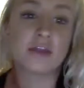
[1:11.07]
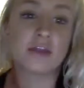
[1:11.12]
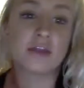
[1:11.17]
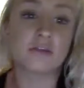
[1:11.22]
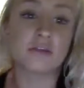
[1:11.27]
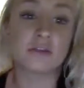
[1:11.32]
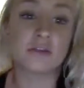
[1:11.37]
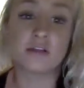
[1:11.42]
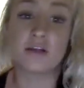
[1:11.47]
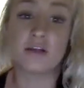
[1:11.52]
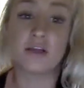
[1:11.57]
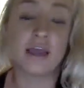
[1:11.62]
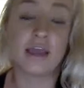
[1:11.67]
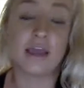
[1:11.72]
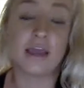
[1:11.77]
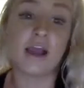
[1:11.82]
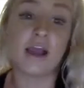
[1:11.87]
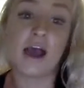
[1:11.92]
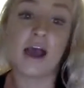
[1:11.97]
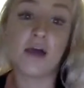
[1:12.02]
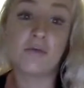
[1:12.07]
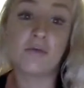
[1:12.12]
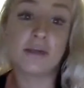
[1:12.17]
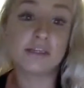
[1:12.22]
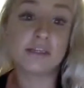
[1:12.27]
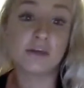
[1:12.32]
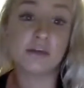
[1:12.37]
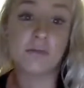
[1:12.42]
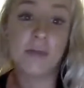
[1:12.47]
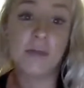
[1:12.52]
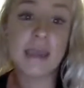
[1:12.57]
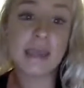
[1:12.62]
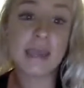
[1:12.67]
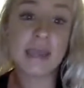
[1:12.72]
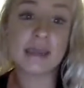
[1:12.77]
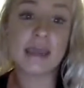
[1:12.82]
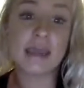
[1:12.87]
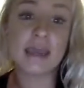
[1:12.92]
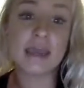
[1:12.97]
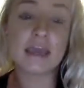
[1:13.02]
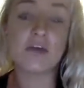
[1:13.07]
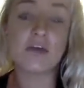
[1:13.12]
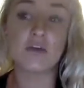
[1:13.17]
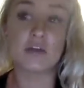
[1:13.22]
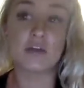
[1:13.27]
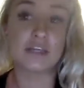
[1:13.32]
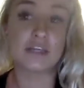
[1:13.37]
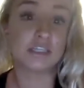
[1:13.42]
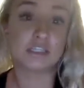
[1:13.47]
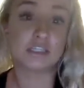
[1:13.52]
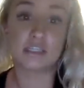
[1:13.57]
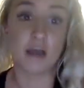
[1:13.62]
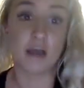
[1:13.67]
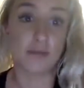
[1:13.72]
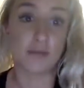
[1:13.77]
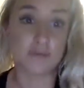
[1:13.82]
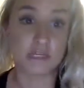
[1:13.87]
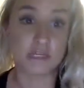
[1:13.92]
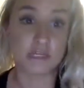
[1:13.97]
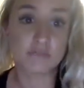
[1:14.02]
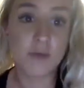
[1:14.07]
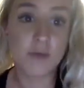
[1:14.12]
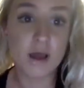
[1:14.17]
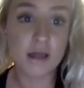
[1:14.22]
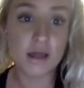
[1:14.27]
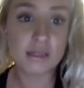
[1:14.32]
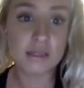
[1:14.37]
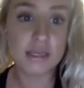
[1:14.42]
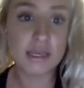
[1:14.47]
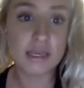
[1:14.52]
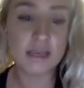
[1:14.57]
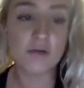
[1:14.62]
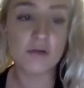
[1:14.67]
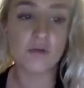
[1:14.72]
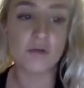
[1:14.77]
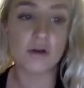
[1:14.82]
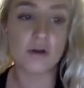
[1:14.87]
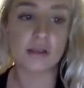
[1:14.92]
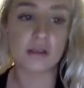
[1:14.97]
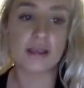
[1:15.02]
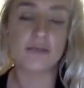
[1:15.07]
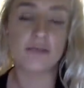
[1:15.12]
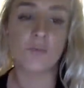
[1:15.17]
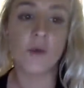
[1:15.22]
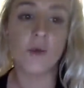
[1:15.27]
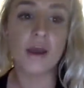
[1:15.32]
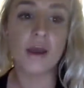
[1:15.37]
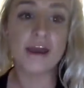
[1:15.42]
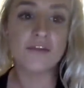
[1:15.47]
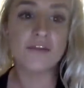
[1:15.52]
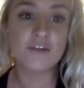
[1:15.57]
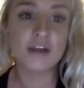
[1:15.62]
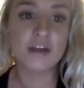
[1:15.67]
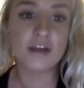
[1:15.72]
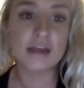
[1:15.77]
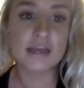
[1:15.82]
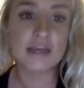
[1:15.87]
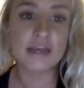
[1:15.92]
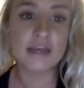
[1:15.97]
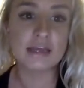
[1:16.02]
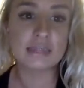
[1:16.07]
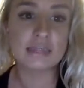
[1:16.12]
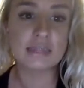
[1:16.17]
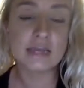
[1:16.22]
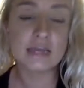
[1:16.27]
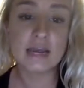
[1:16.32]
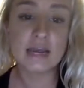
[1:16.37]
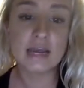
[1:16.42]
They're like, I'll wait till payday, or they just stop responding, or like whatever it is,